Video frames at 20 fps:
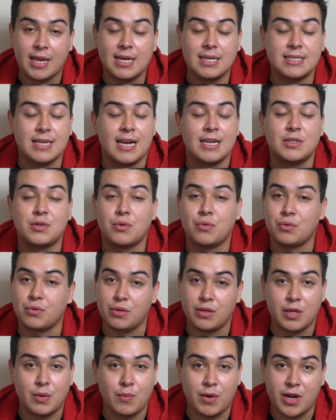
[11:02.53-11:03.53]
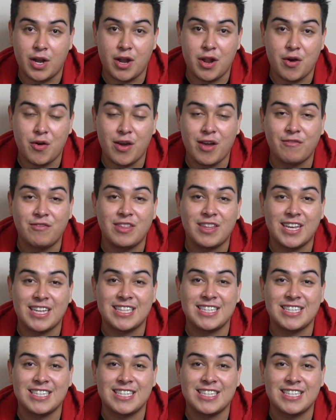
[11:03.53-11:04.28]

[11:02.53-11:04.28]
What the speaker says: Because I totally want to know. If you like